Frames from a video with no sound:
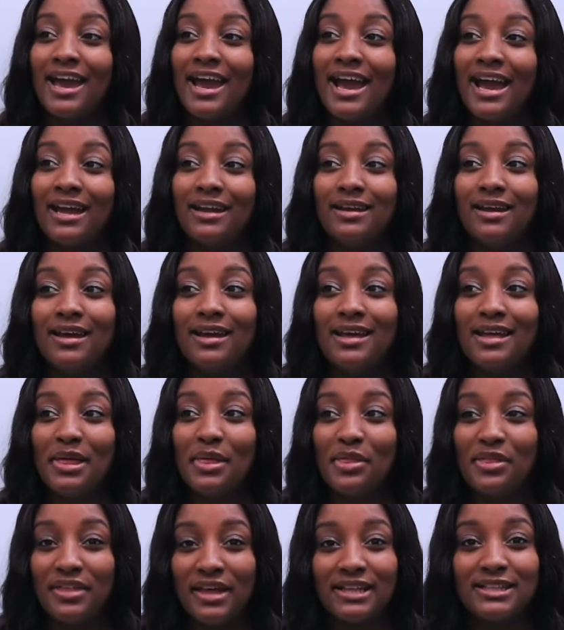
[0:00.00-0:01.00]
And
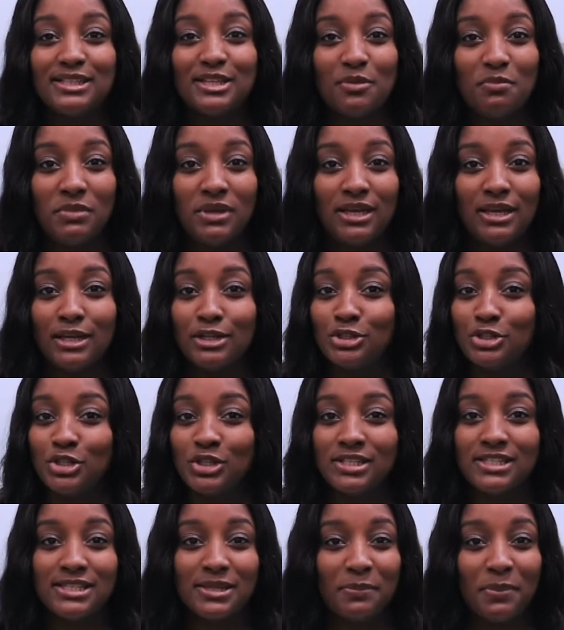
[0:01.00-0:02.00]
that to me is
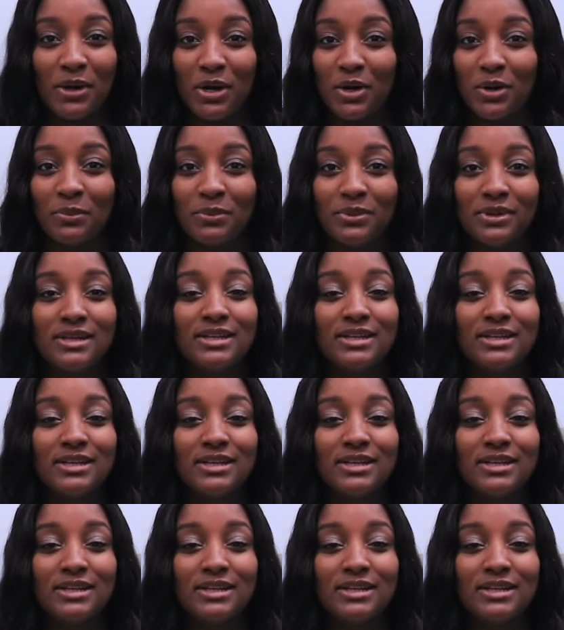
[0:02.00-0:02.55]
just superb.